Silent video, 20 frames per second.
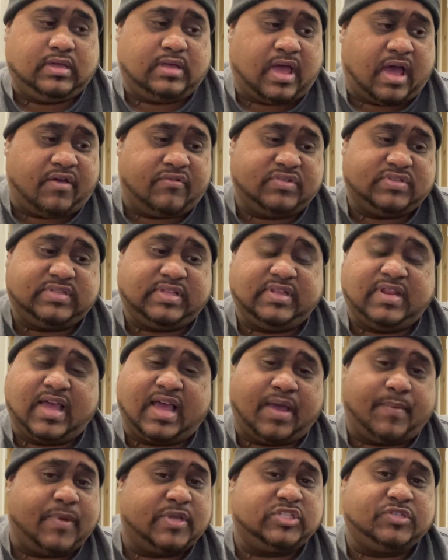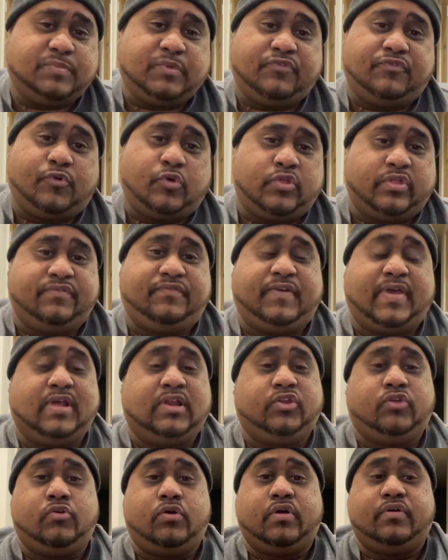obviously, like I mentioned before, the
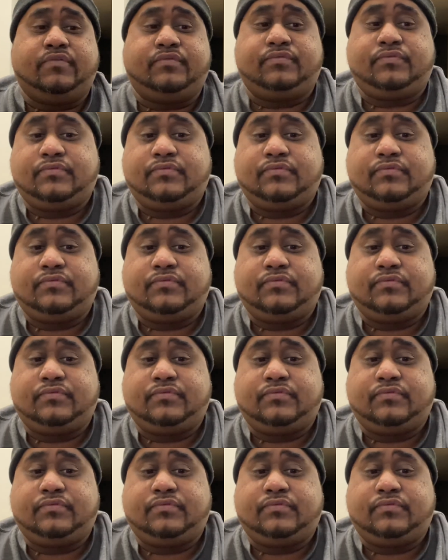failure of